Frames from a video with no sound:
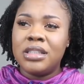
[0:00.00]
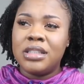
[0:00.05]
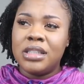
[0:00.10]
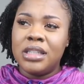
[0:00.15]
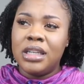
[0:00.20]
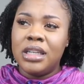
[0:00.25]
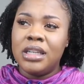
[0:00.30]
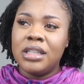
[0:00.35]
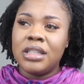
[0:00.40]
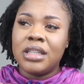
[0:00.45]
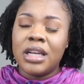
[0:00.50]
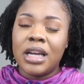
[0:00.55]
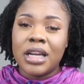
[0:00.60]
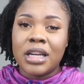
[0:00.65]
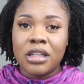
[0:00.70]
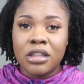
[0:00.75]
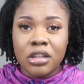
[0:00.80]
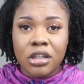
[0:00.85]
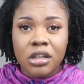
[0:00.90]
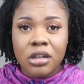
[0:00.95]
seen
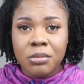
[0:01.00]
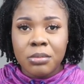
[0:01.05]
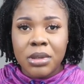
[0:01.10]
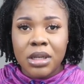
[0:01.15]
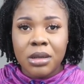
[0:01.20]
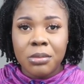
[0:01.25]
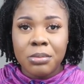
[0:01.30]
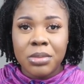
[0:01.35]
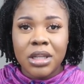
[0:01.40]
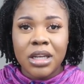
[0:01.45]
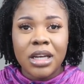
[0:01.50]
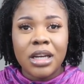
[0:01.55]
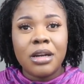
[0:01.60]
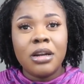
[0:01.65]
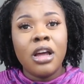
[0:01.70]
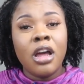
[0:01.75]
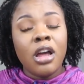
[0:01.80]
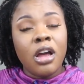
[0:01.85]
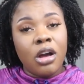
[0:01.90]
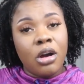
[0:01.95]
like a little bit of
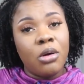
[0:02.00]
blood.